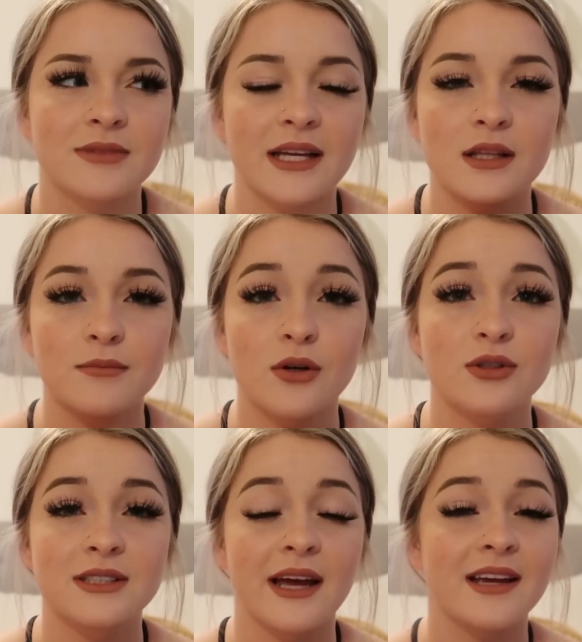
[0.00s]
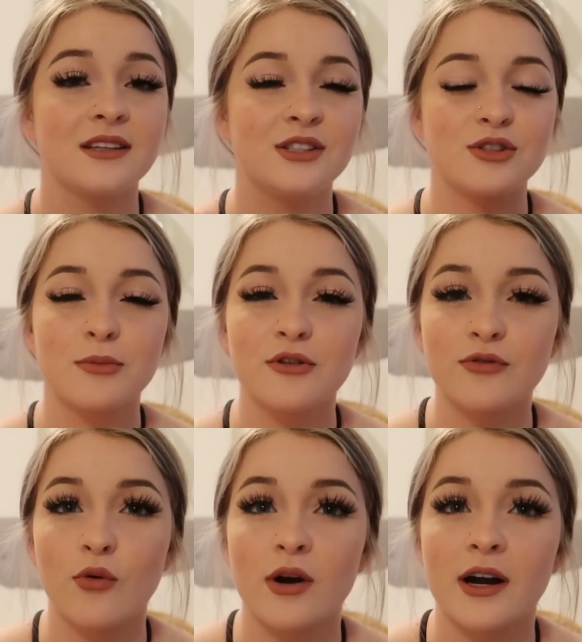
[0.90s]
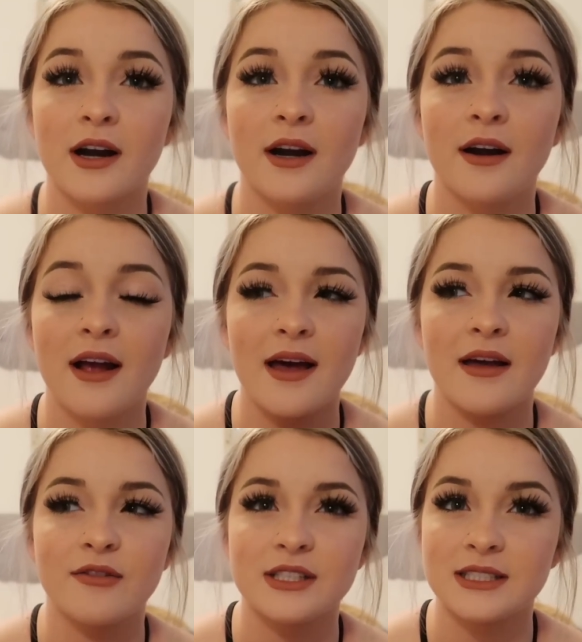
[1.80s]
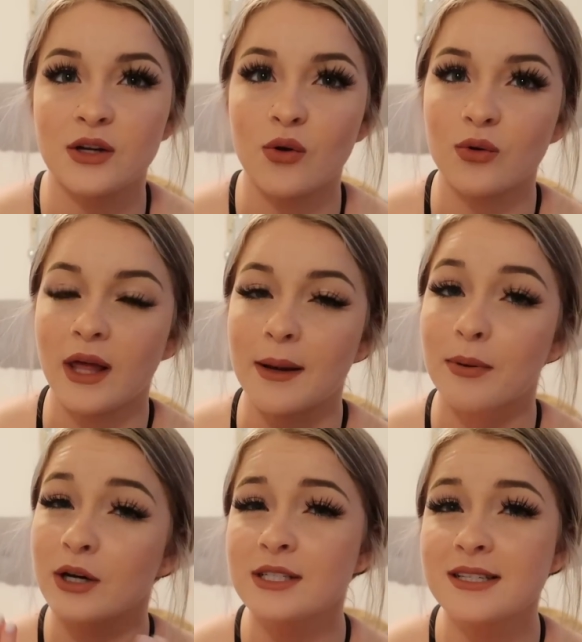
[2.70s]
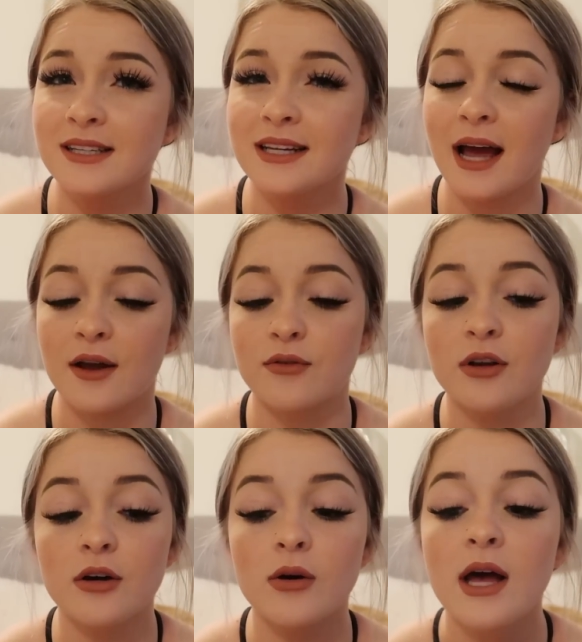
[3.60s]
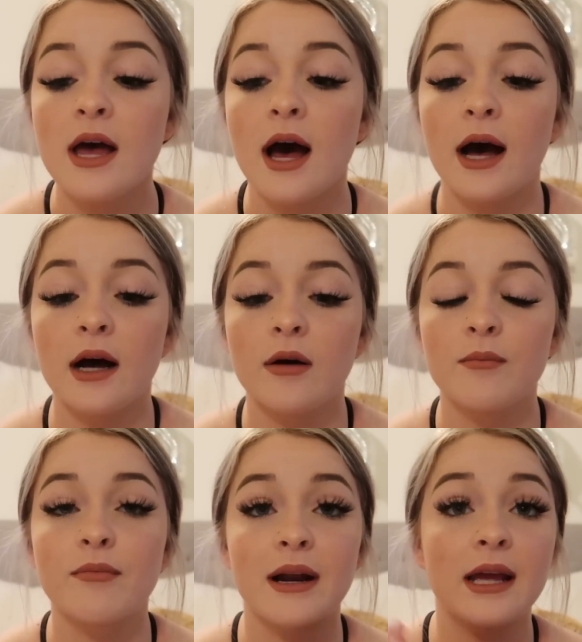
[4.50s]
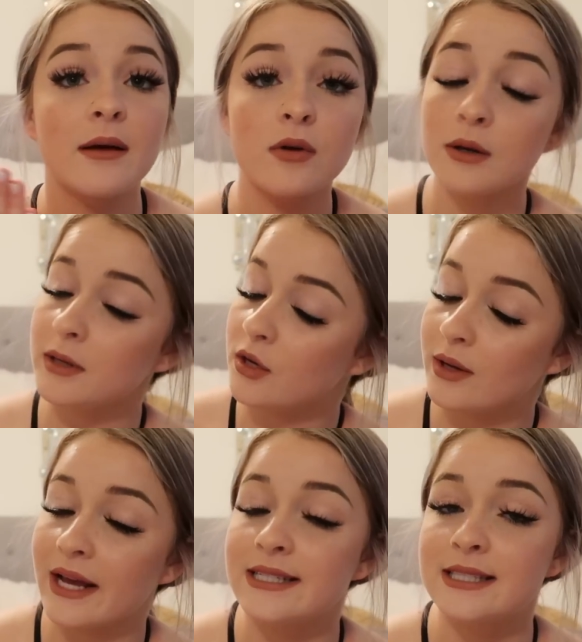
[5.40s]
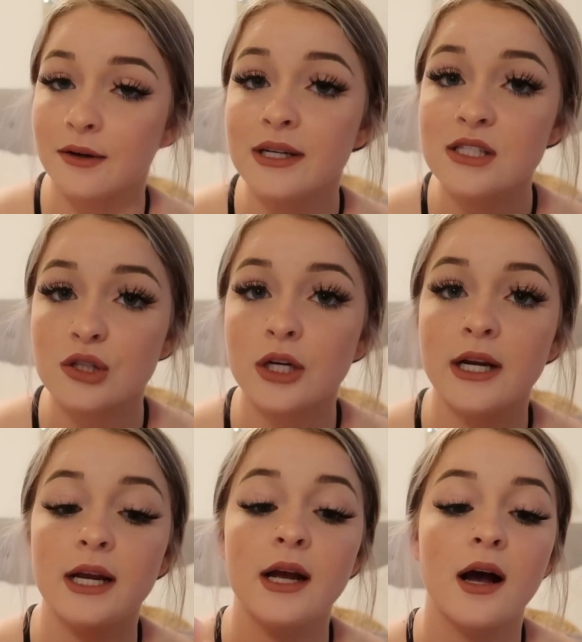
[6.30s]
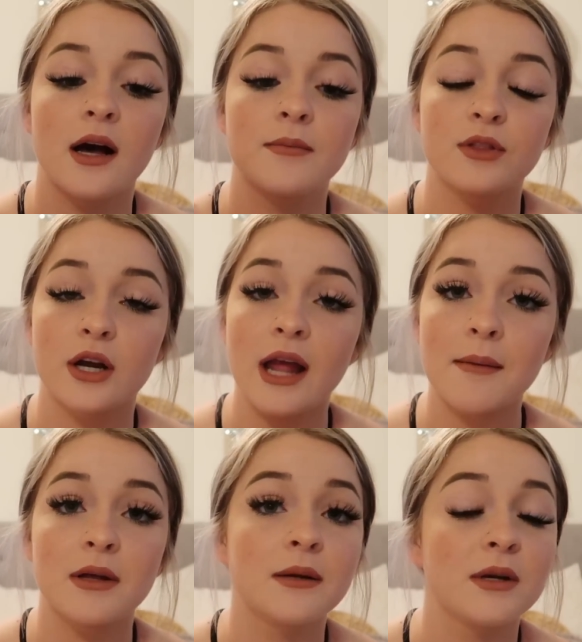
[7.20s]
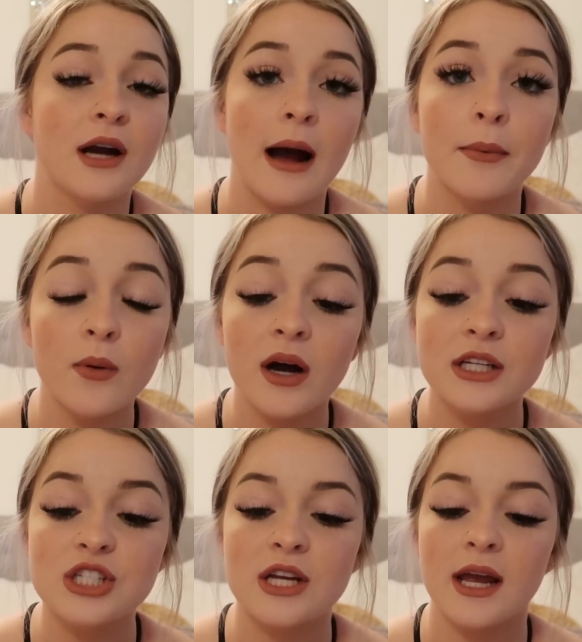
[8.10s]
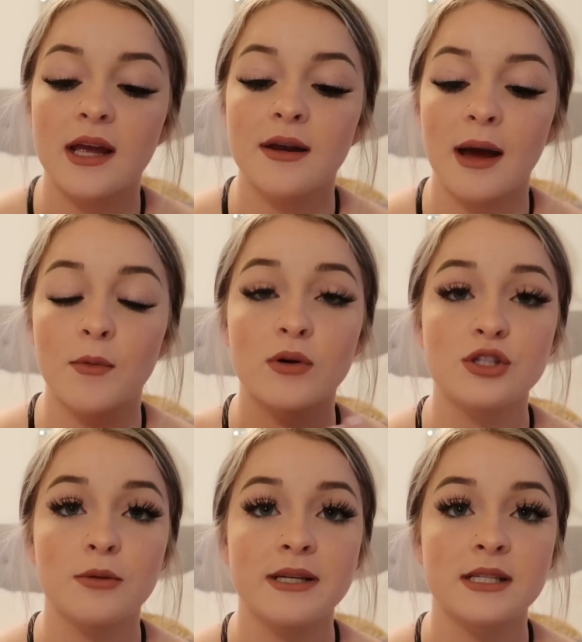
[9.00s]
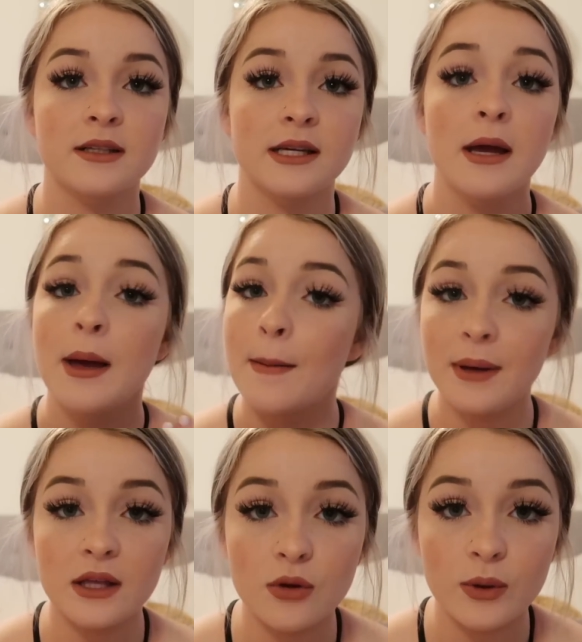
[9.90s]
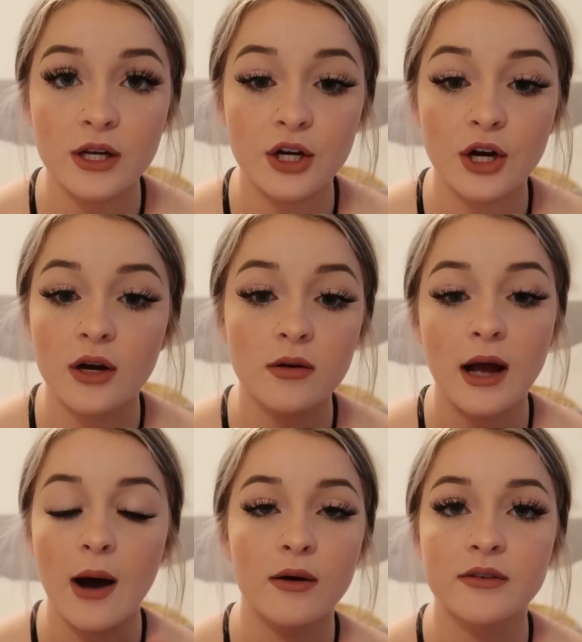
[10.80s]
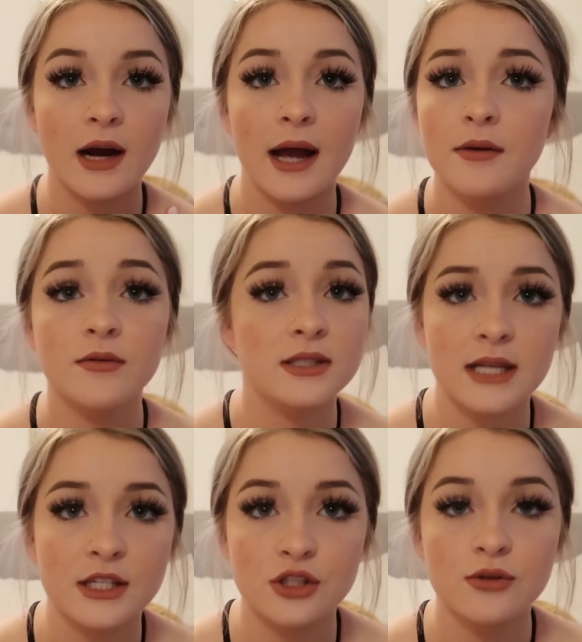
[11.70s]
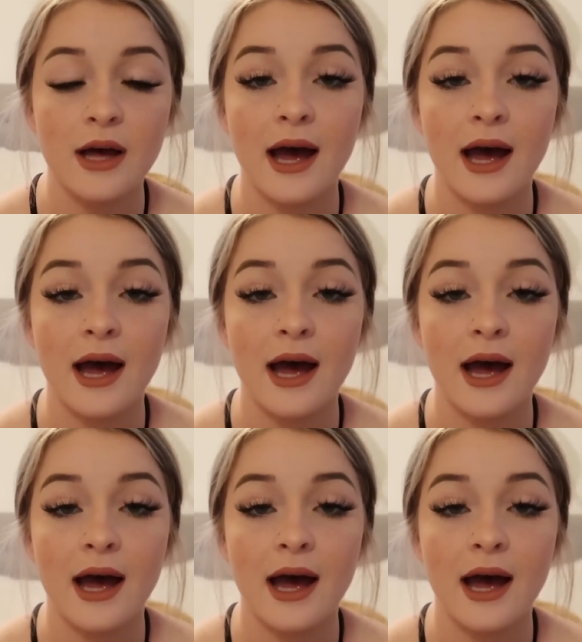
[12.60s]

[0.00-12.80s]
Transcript: like the most like usable for every single like person. I don't know. But I am going to be doing a Series 3 38 millimeter Apple Watch, and I'm going to basically pick the winner however I decide to do